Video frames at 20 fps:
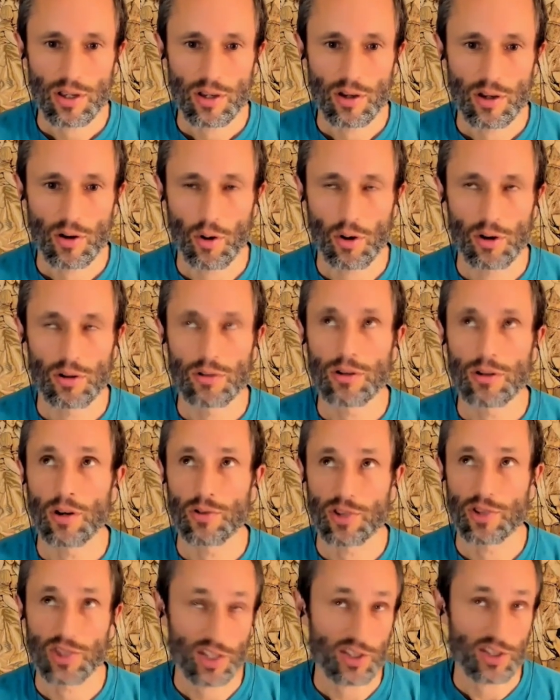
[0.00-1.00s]
or no,
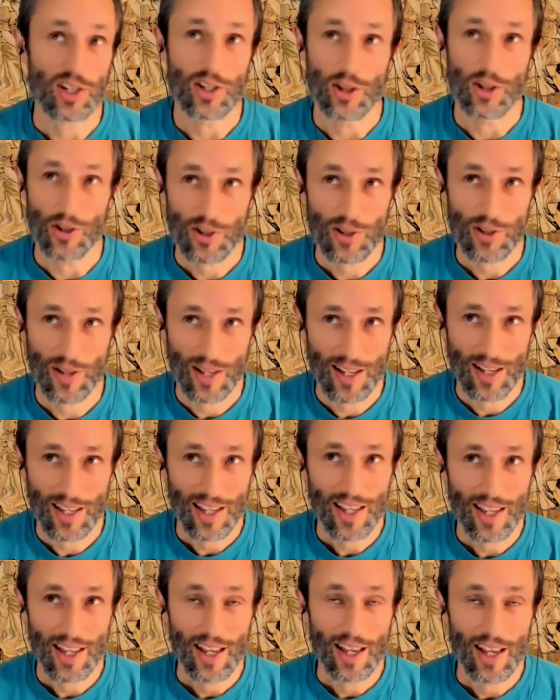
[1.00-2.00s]
sixty years.
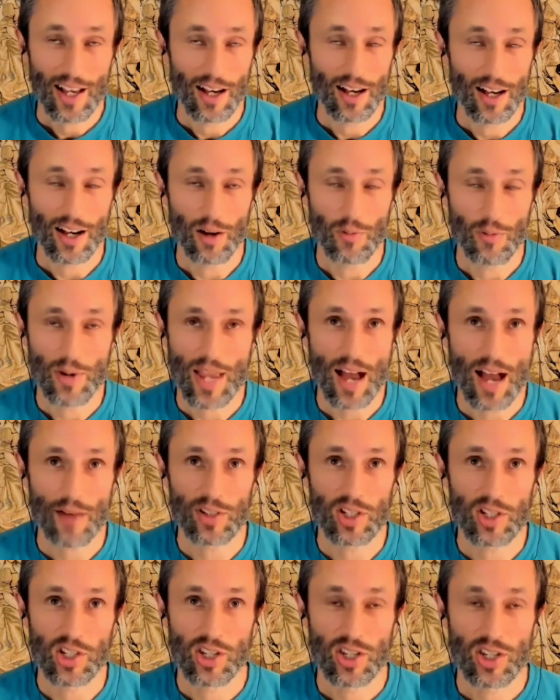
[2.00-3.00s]
Uh, we
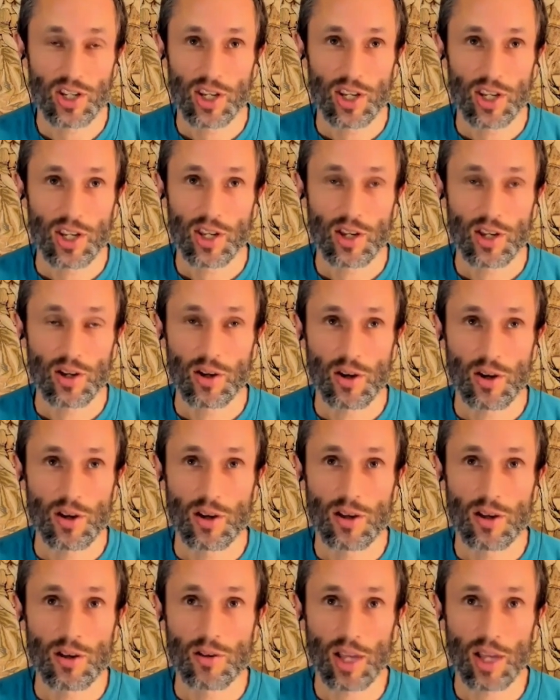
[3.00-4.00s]
haven't,
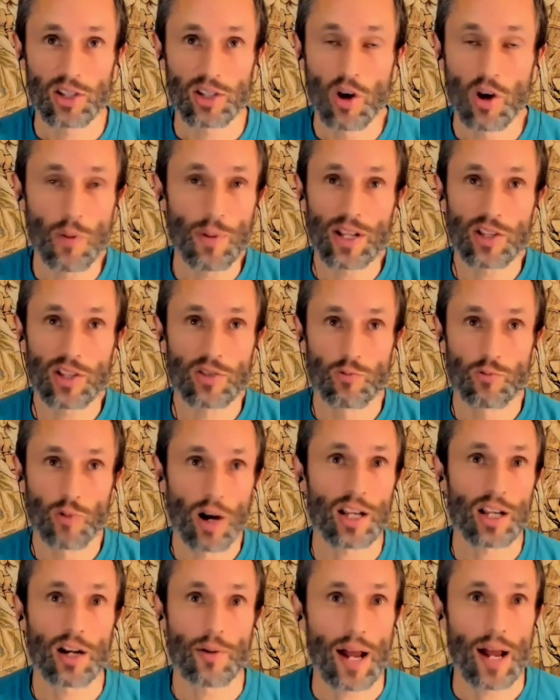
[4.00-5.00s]
like nobody's
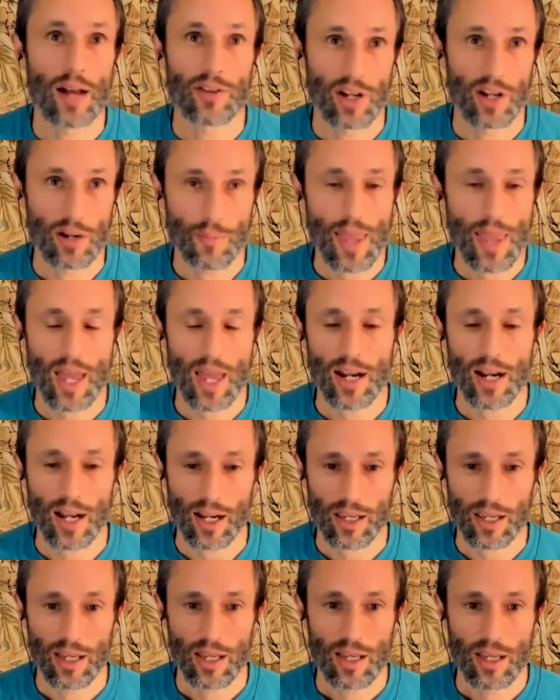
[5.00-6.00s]
running around in a panic
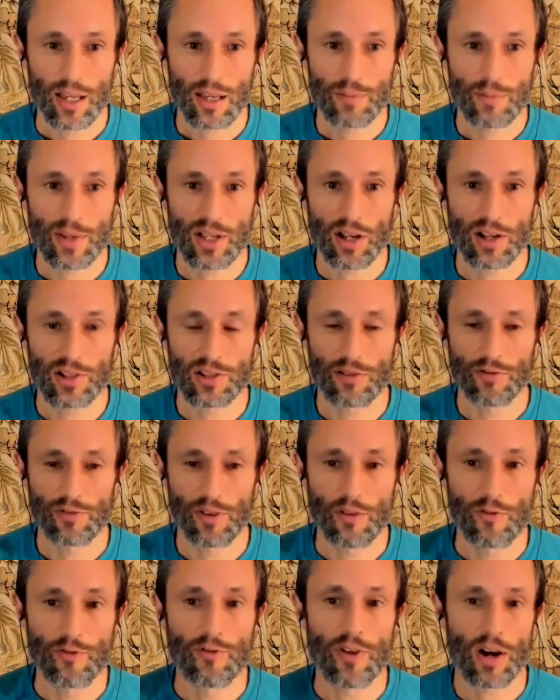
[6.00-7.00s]
because of
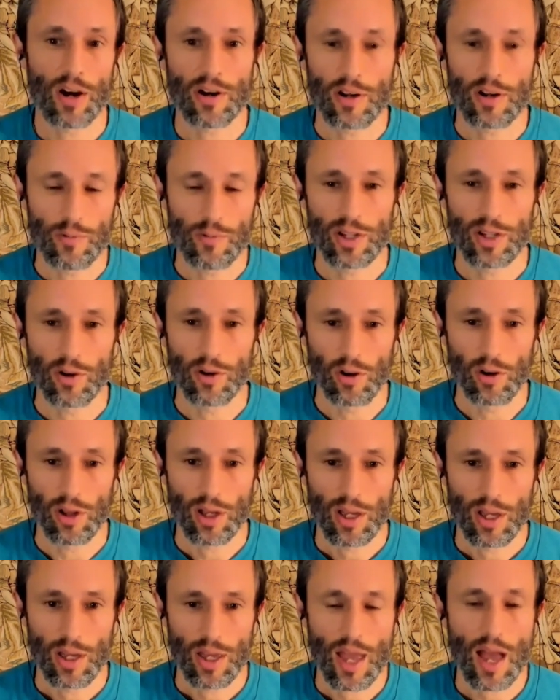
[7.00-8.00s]
a very real
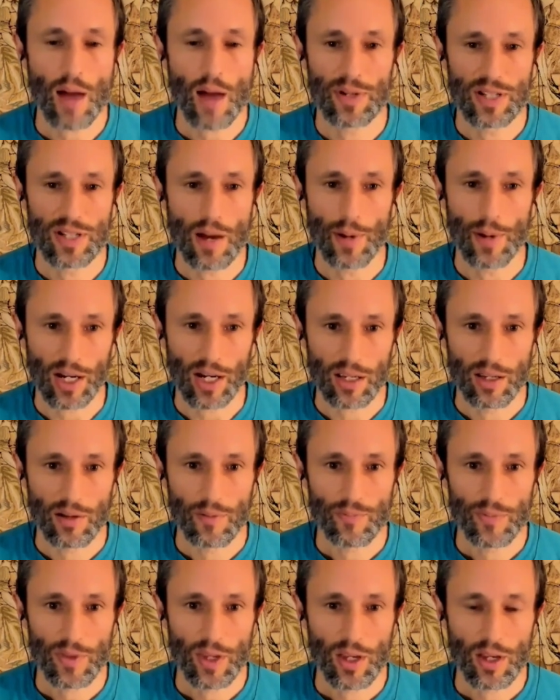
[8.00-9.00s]
epidemic
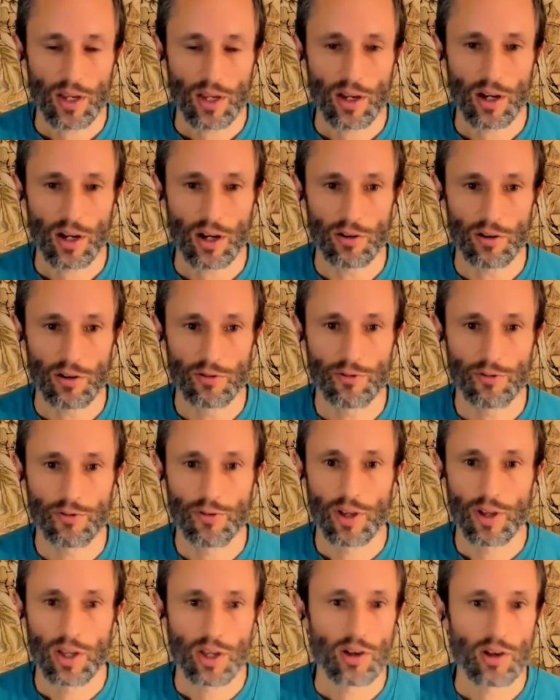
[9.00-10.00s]
of
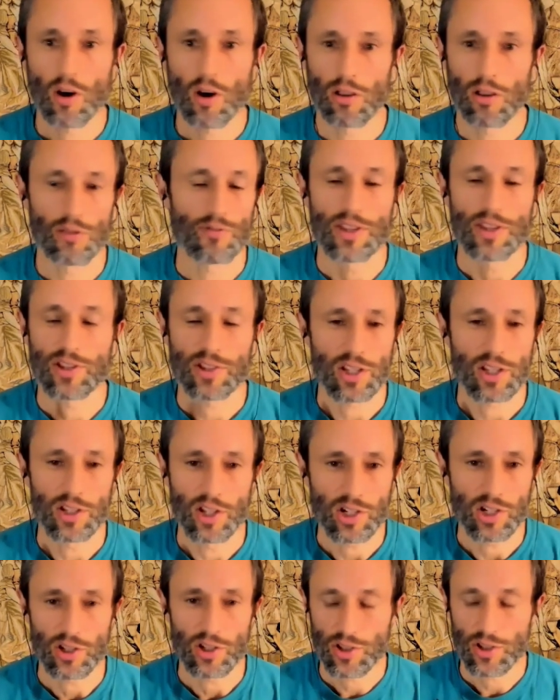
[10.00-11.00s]
all of these
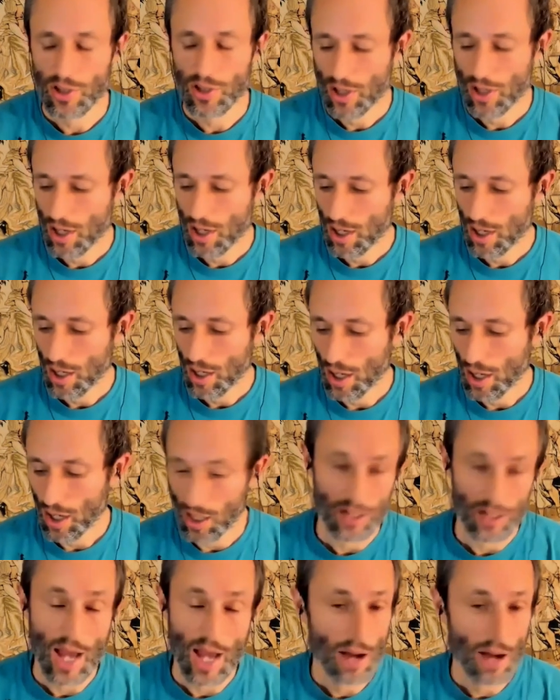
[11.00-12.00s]
conditions.
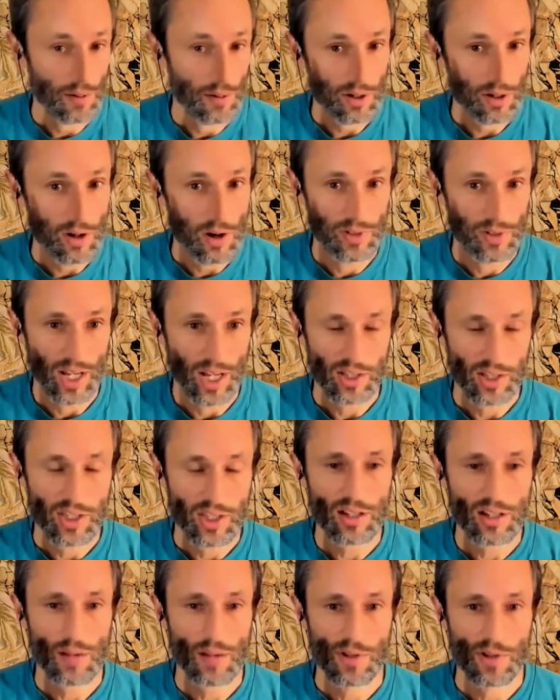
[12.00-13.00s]
Uh, now COVID
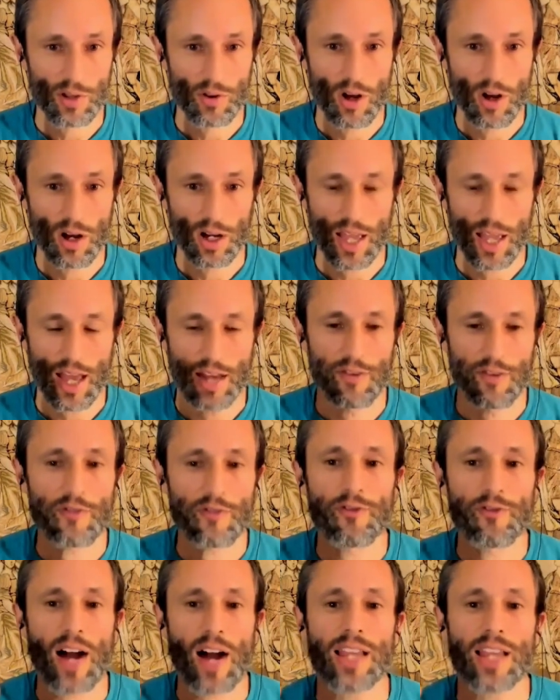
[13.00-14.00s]
nineteen comes along, and
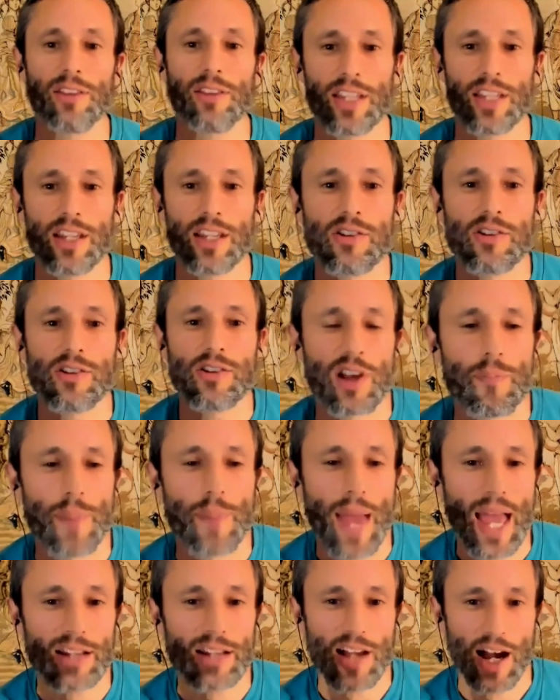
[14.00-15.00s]
finally, here's a
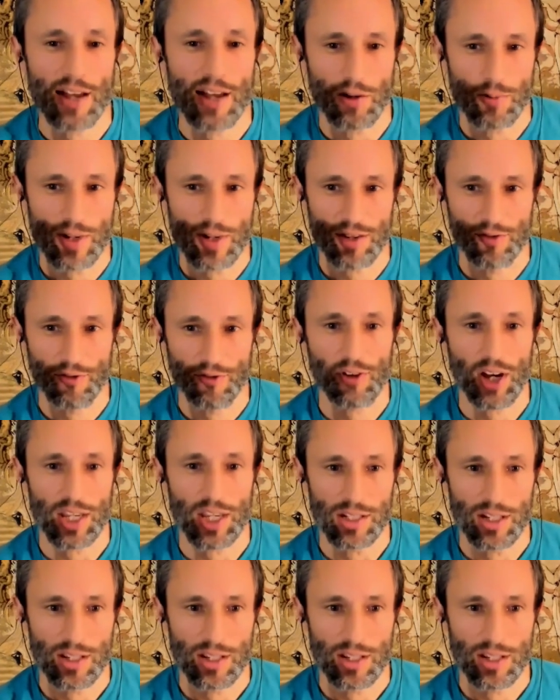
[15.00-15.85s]
bad guy that we can fight.